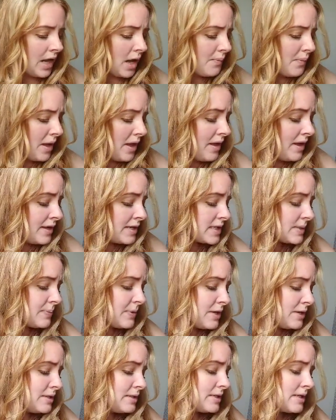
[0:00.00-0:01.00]
Now my
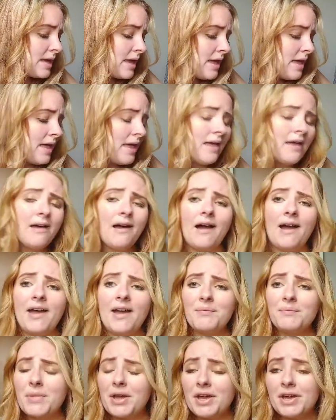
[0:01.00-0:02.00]
husband, I
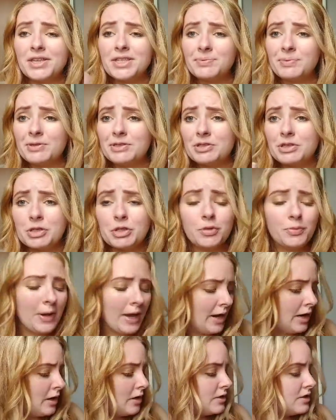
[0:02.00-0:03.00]
have my husband 2
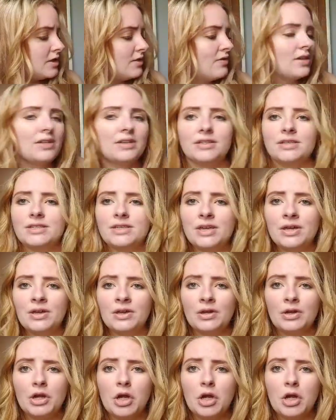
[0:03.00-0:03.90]
pairs of his